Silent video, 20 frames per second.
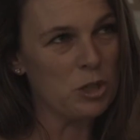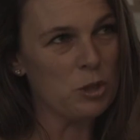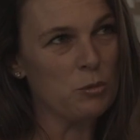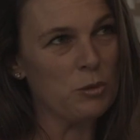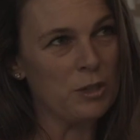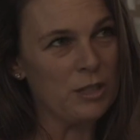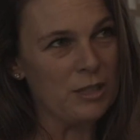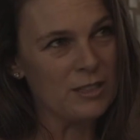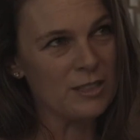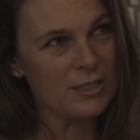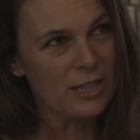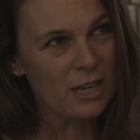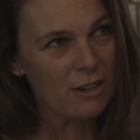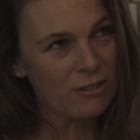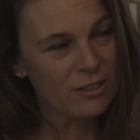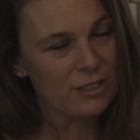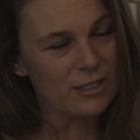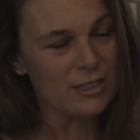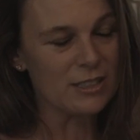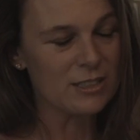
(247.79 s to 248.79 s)
you bring
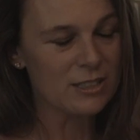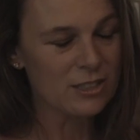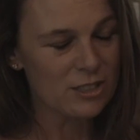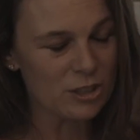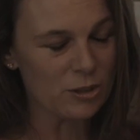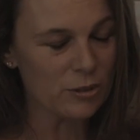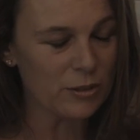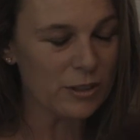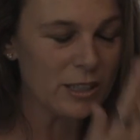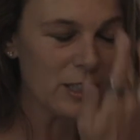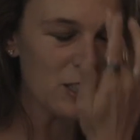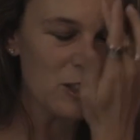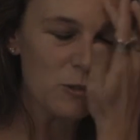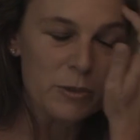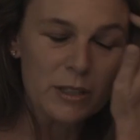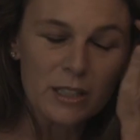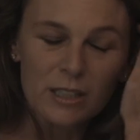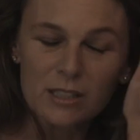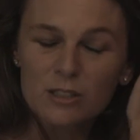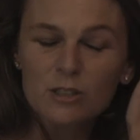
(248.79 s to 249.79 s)
sacredness to it, and you
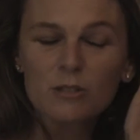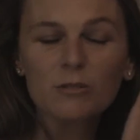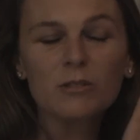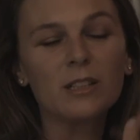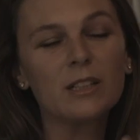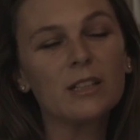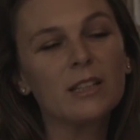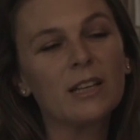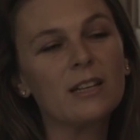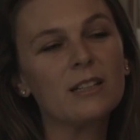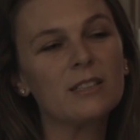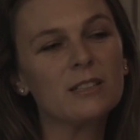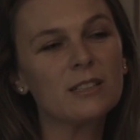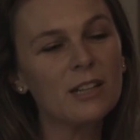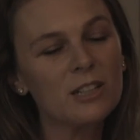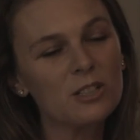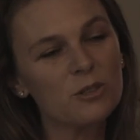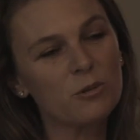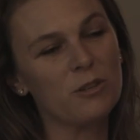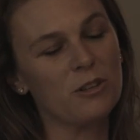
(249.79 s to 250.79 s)
begin to really get in
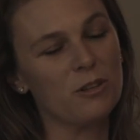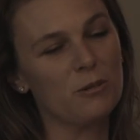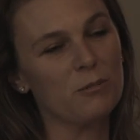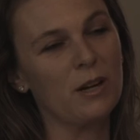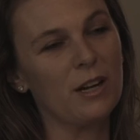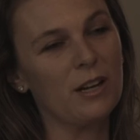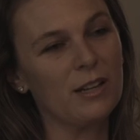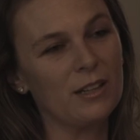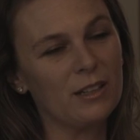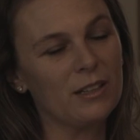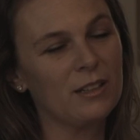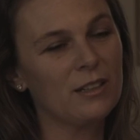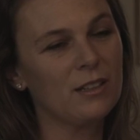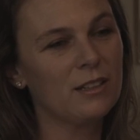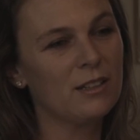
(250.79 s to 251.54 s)
touch with your body,